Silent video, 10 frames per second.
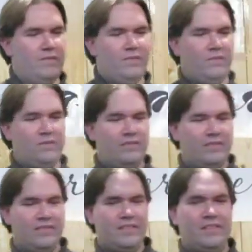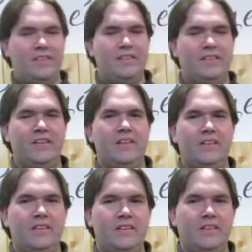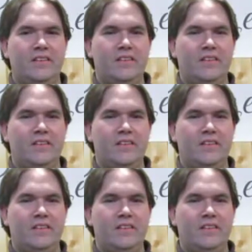(silence)